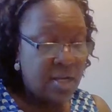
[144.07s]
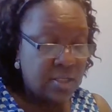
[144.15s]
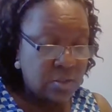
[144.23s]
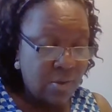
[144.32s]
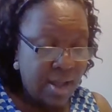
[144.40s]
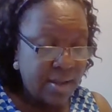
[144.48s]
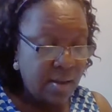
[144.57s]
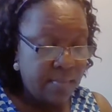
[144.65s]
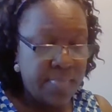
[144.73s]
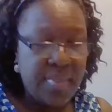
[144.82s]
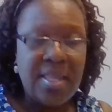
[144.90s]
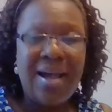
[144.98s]
So I
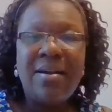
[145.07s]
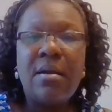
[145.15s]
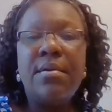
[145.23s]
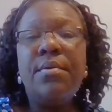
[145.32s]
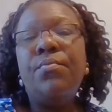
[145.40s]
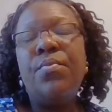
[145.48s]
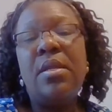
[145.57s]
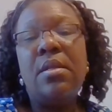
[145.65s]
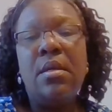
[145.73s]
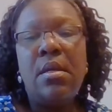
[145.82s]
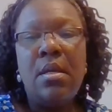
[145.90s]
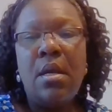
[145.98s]
am not going to
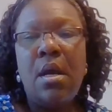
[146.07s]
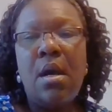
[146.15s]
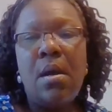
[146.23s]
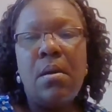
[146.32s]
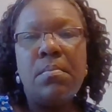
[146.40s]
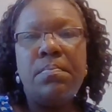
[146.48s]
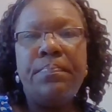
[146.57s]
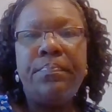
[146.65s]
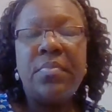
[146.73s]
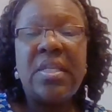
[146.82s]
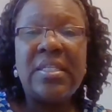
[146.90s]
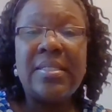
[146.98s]
read
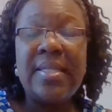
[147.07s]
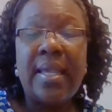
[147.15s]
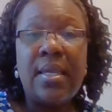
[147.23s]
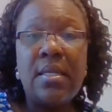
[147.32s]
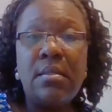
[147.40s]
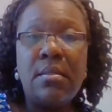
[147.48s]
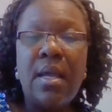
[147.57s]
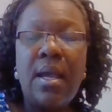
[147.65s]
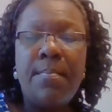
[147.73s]
the second.